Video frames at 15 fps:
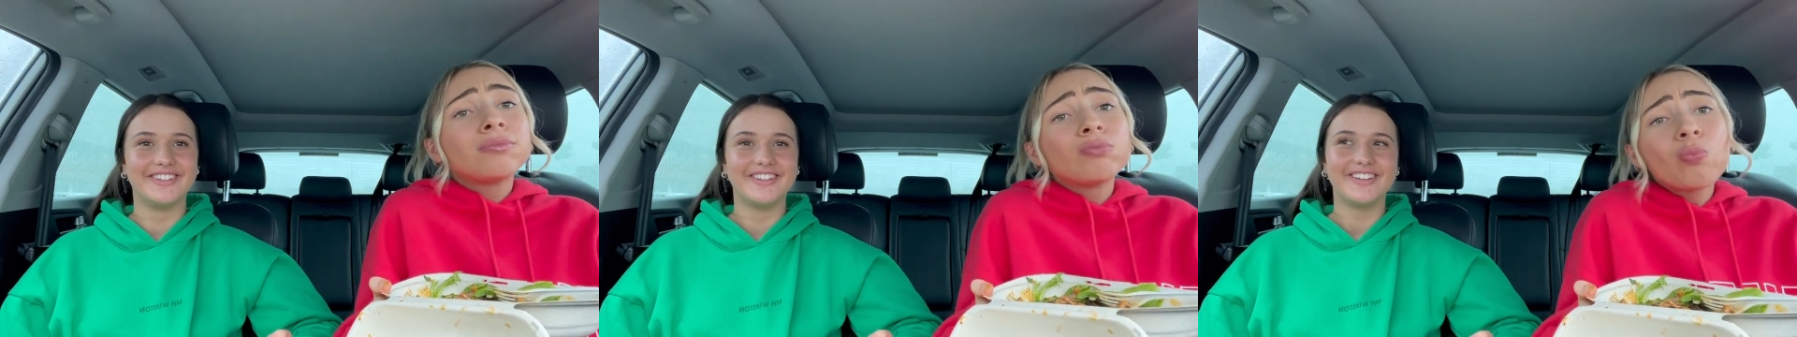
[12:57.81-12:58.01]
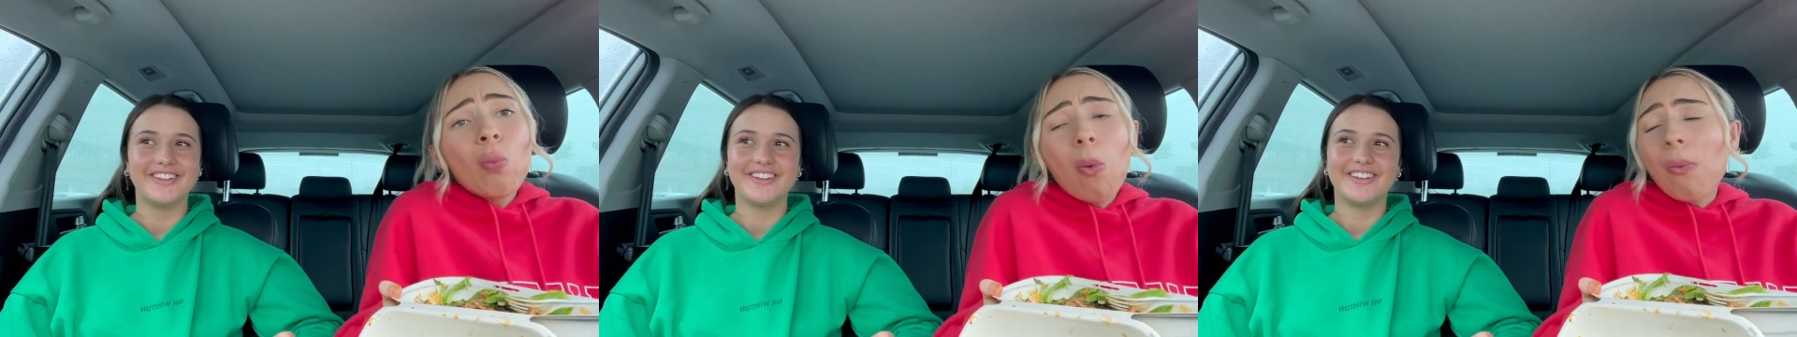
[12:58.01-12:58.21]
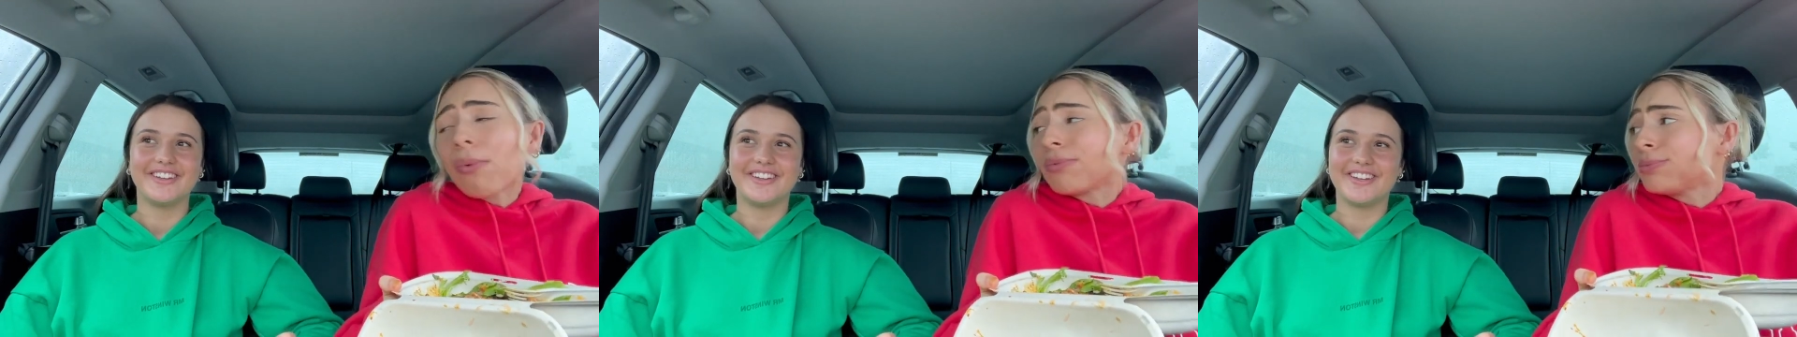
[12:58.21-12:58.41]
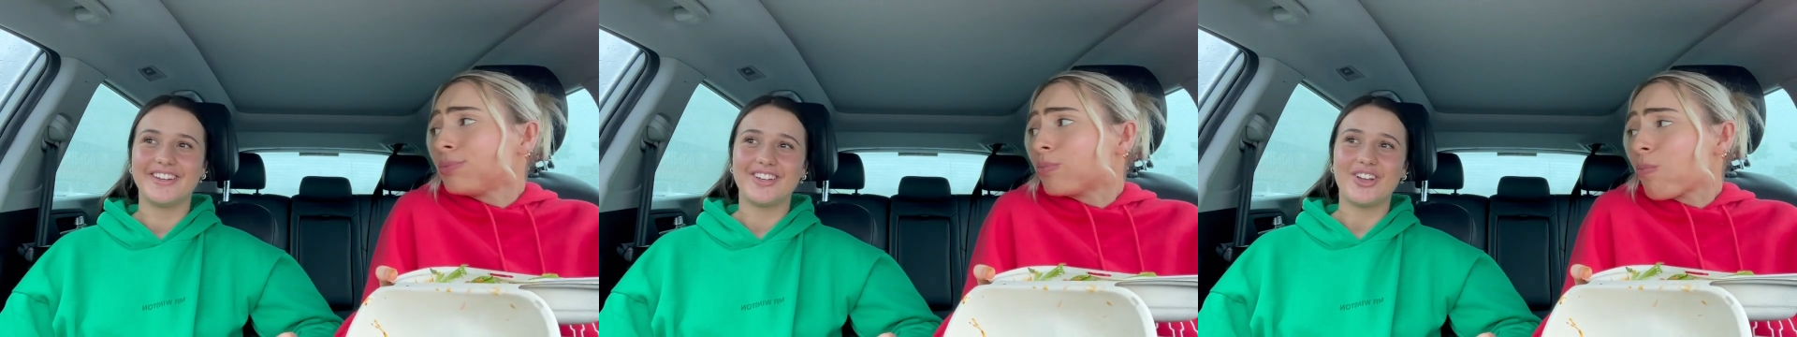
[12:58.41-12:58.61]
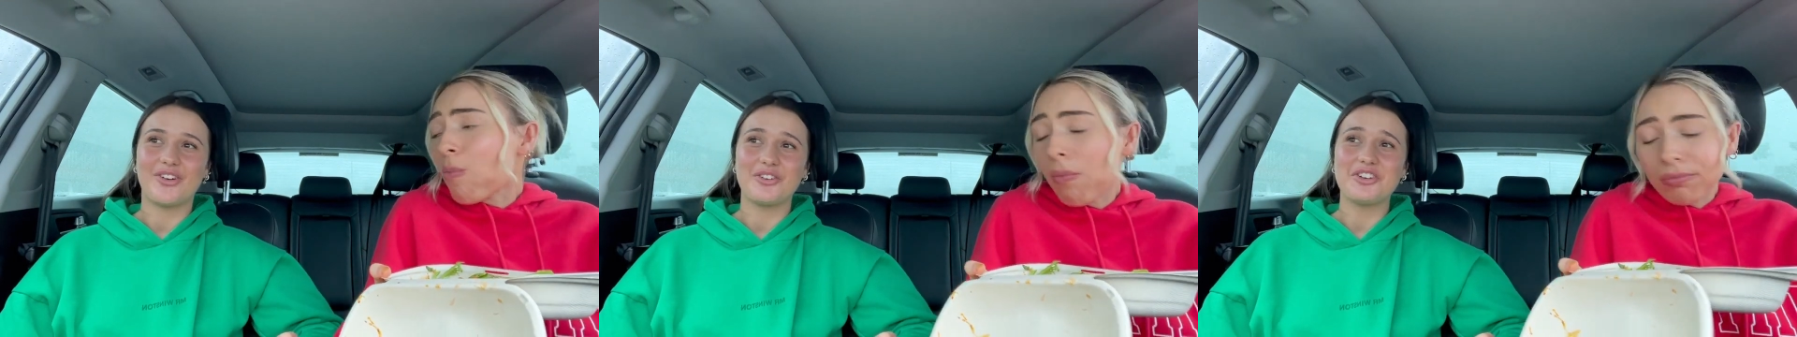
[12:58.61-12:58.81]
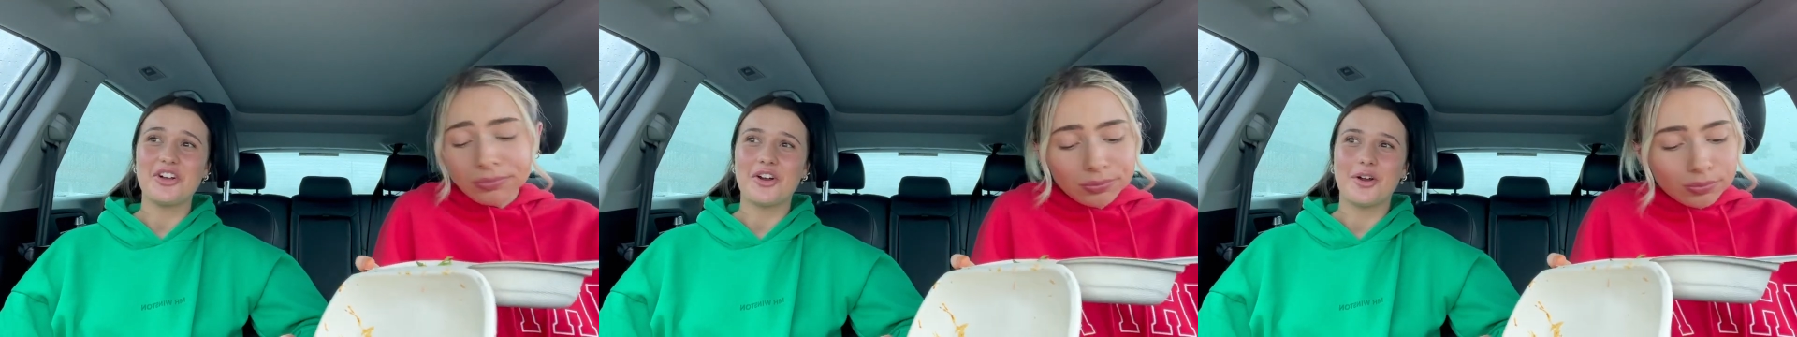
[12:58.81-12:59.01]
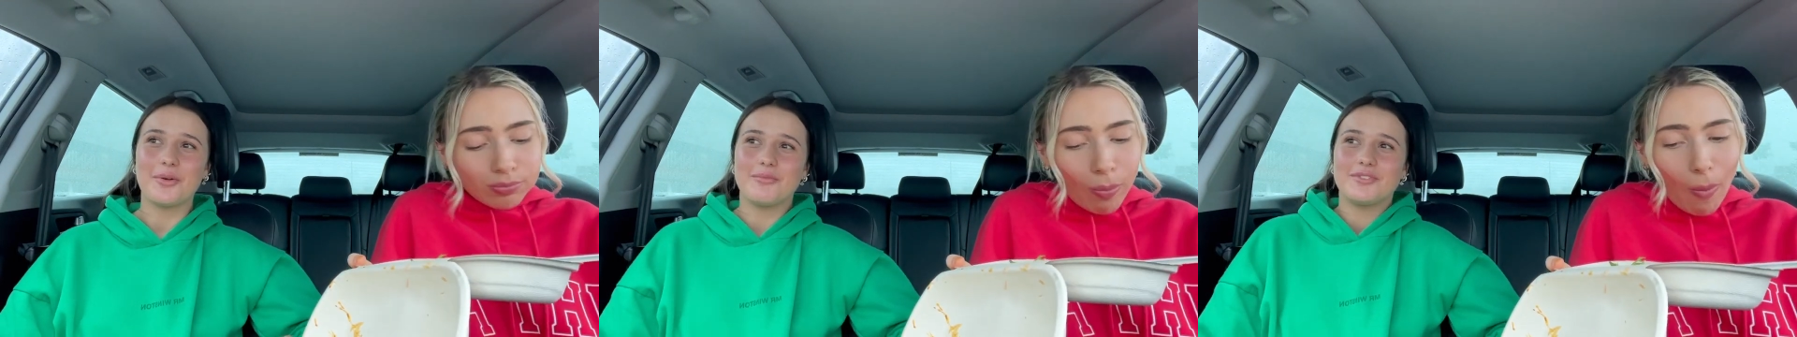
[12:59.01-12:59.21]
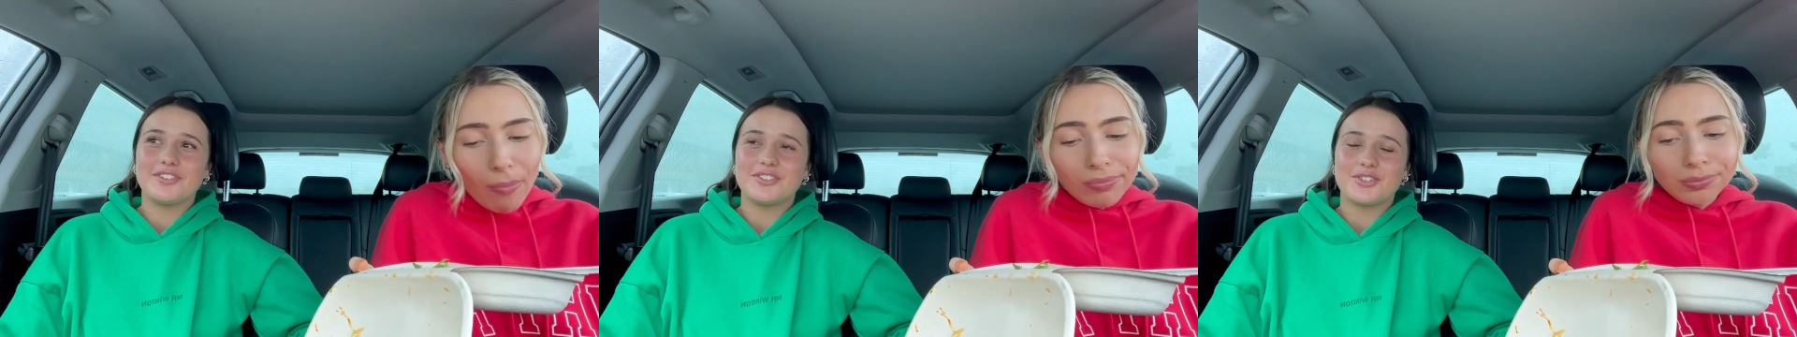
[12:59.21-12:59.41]
Speaker 1: Mm. Going
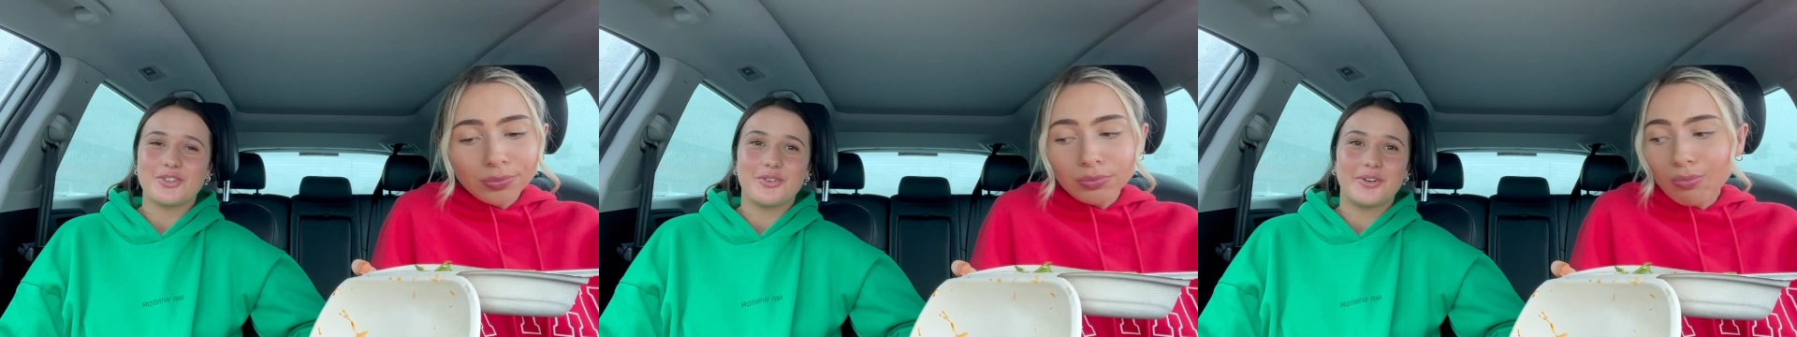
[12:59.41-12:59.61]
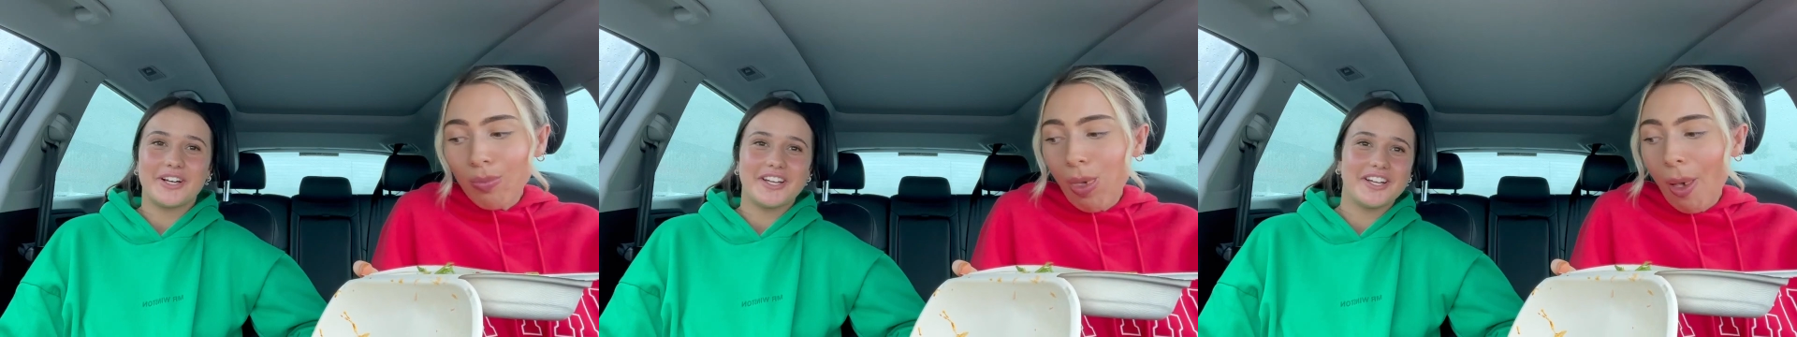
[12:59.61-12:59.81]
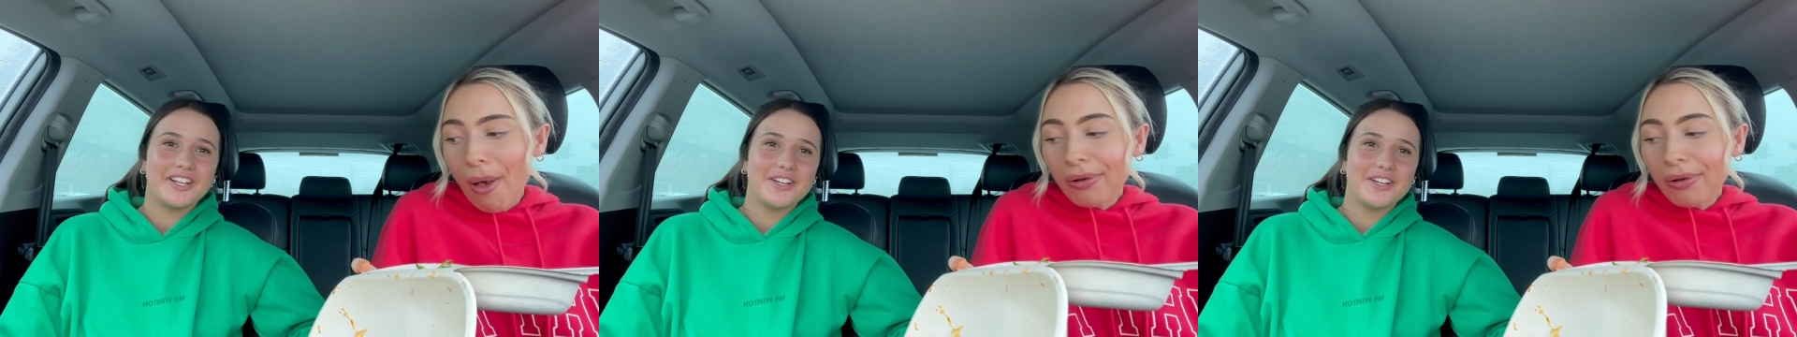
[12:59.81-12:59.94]
home to do it.